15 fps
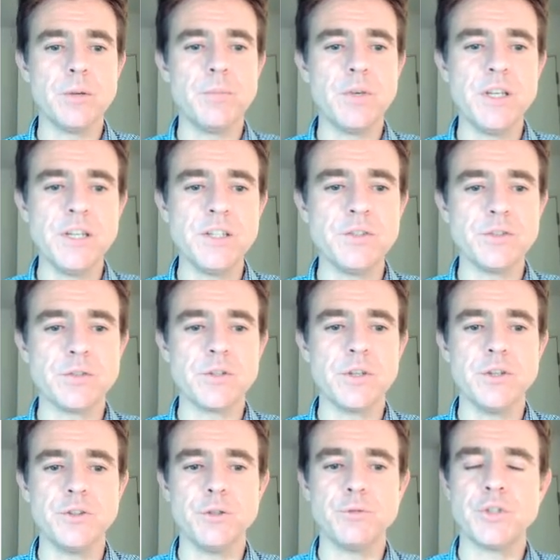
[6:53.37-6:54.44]
it is
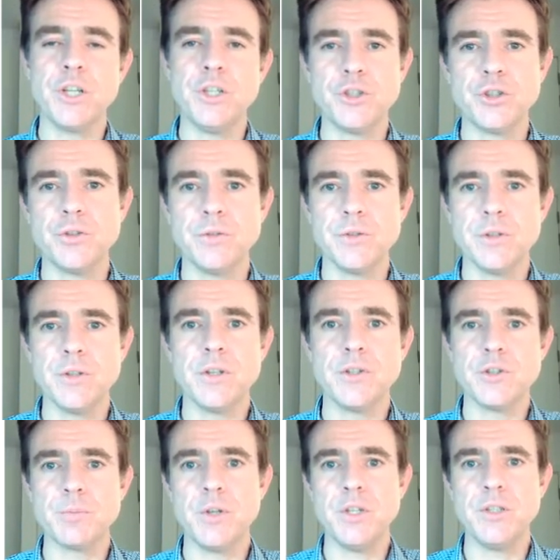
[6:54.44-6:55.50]
a notation that
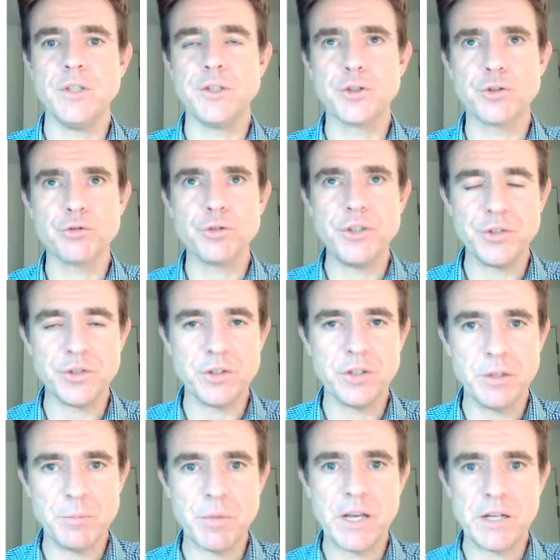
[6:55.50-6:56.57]
has been
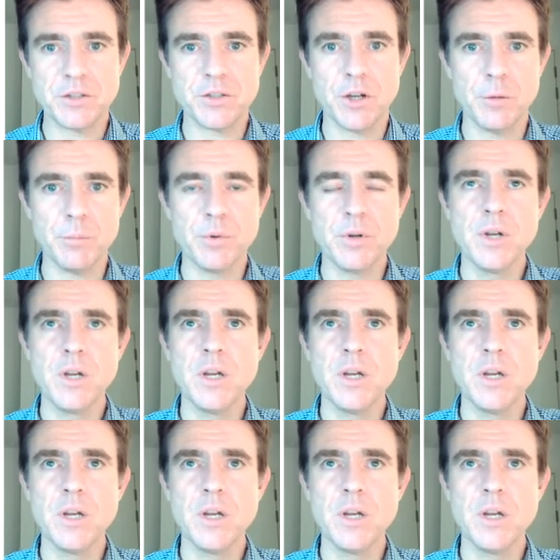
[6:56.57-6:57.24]
increasingly picked up